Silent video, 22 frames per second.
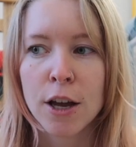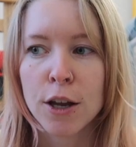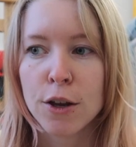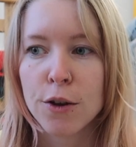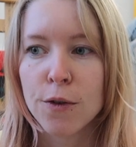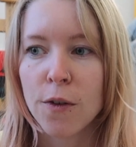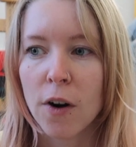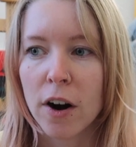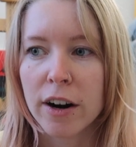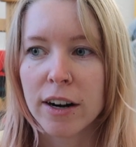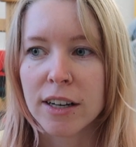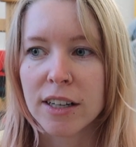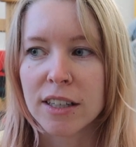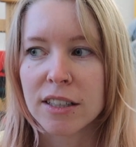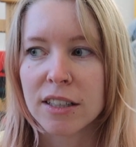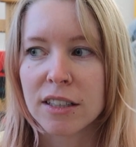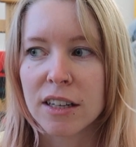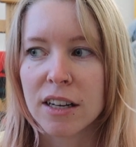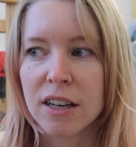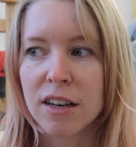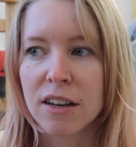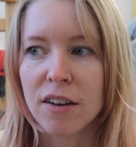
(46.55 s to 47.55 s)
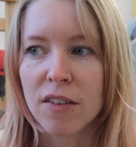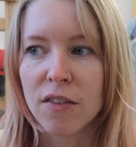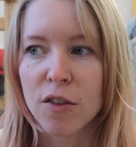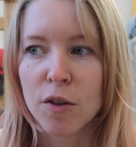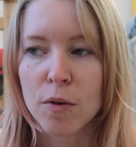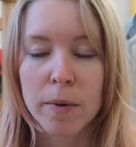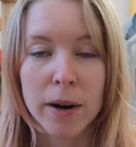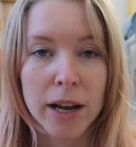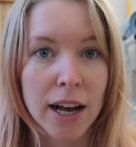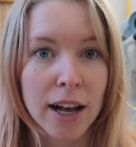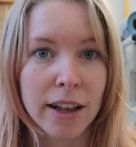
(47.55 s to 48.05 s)
You've already seen
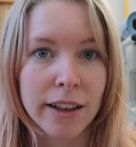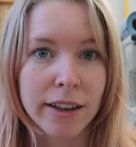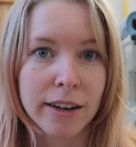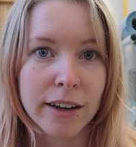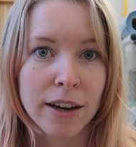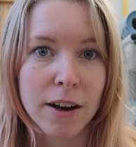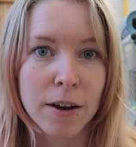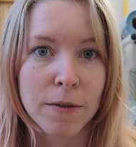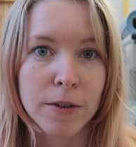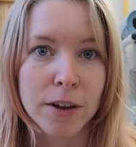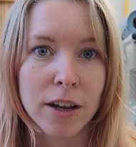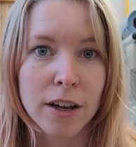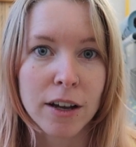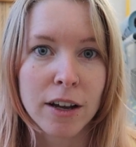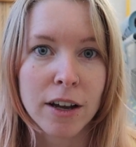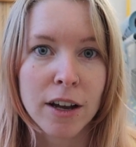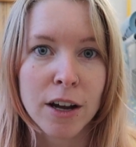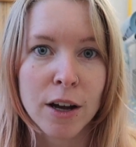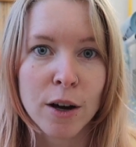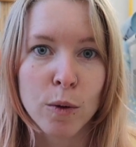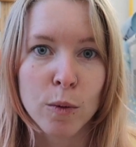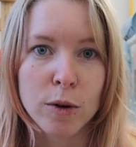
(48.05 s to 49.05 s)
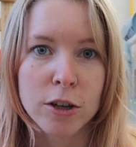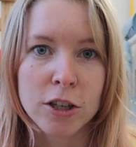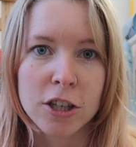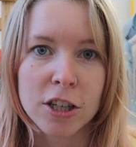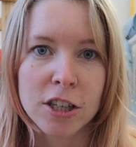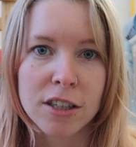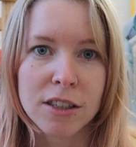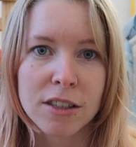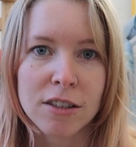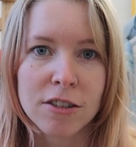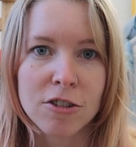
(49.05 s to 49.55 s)
the reality of it, which
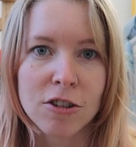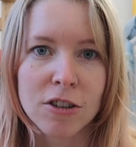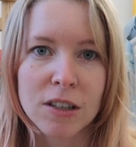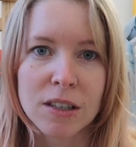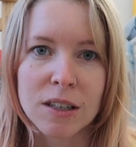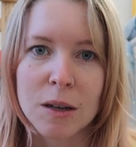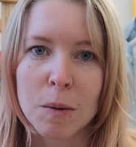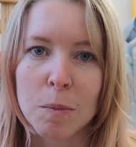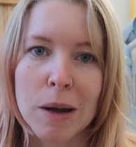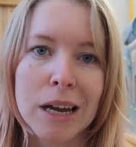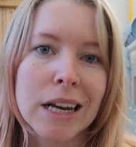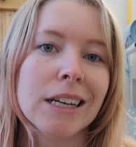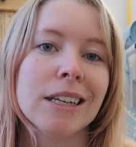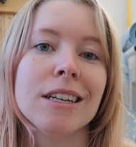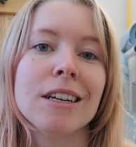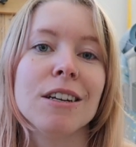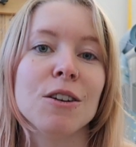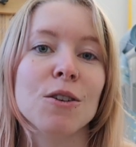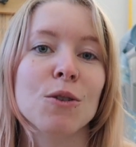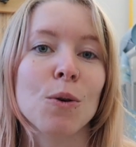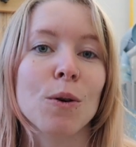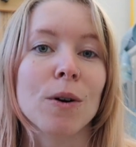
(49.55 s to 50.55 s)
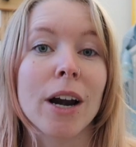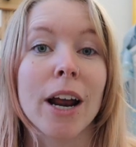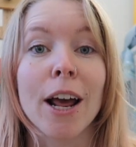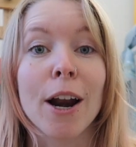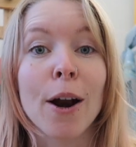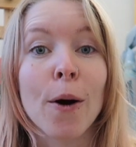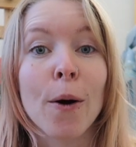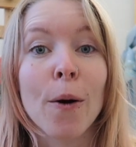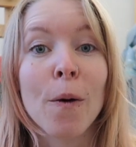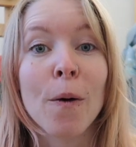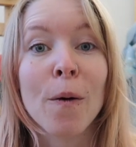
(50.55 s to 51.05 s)
is just a painting
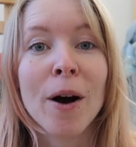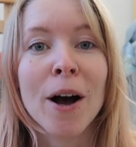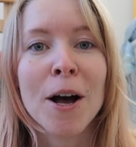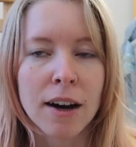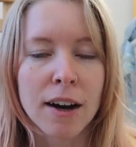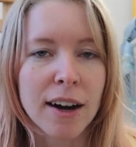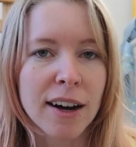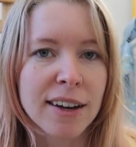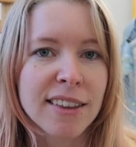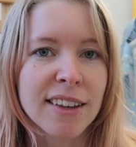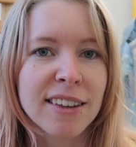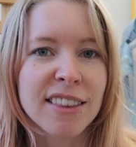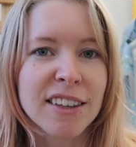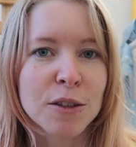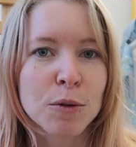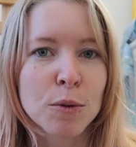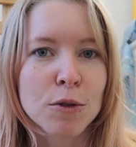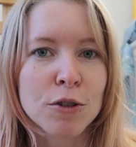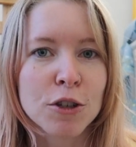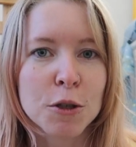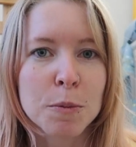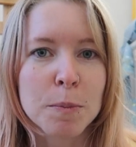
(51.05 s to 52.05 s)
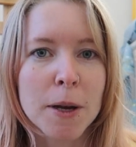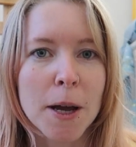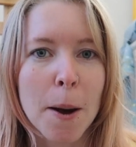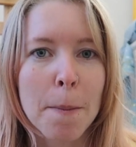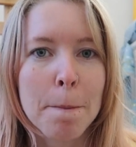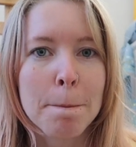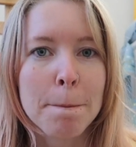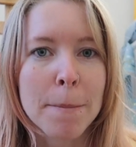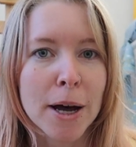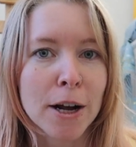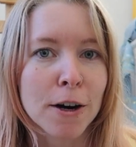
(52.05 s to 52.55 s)
tornado. I think this will just be
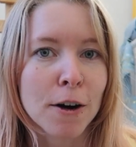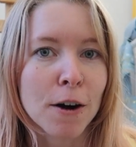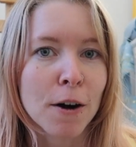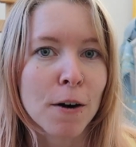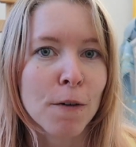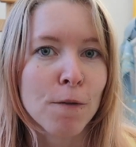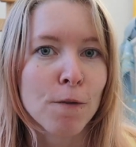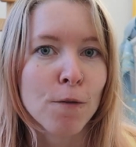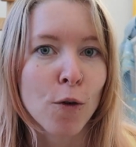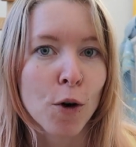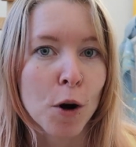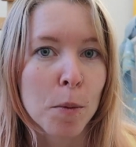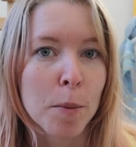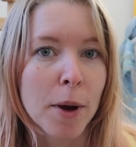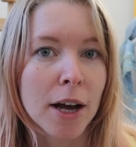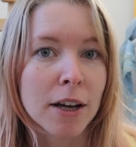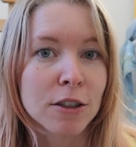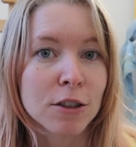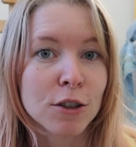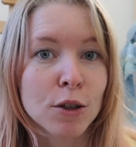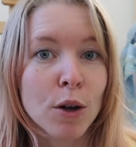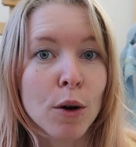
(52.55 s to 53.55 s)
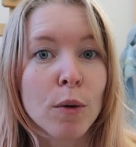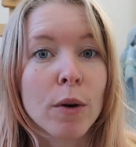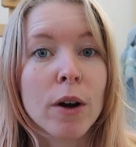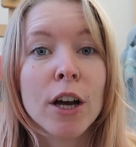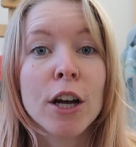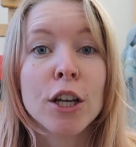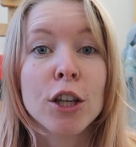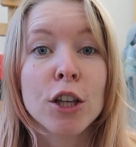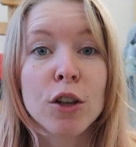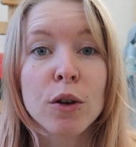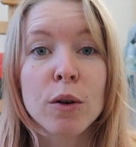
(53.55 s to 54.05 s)
a better format. So
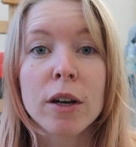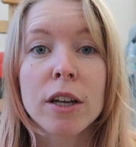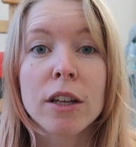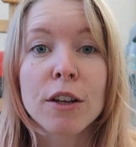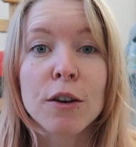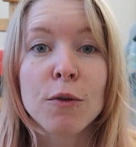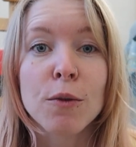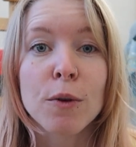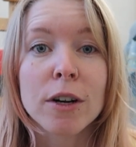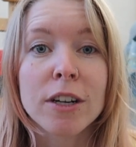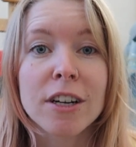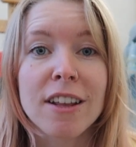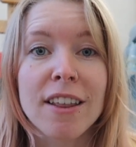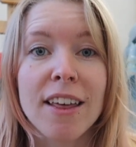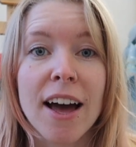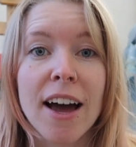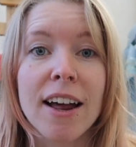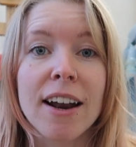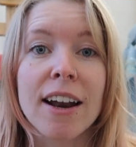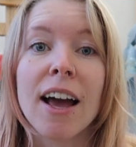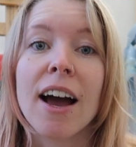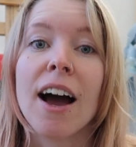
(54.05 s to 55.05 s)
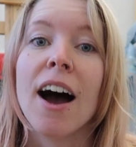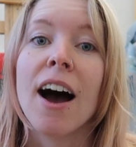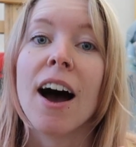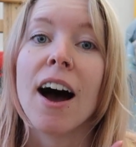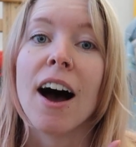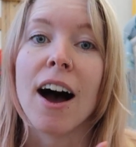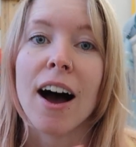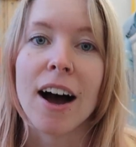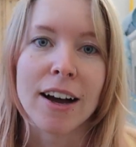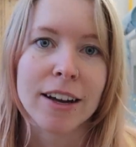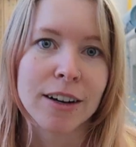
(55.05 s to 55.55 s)
you can look forward to that.
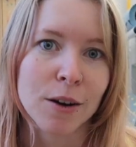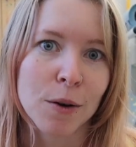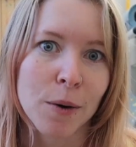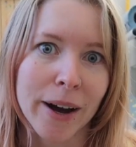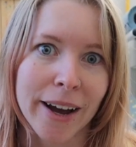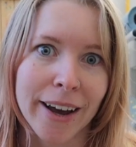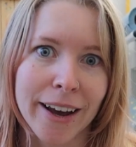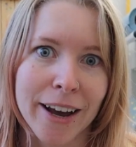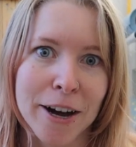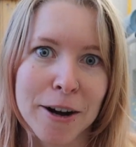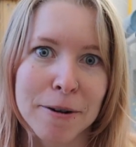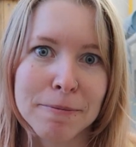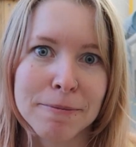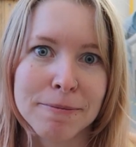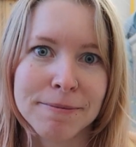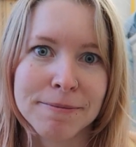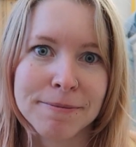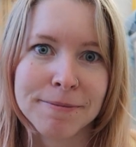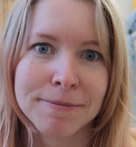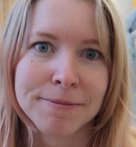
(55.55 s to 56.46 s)
I know I am.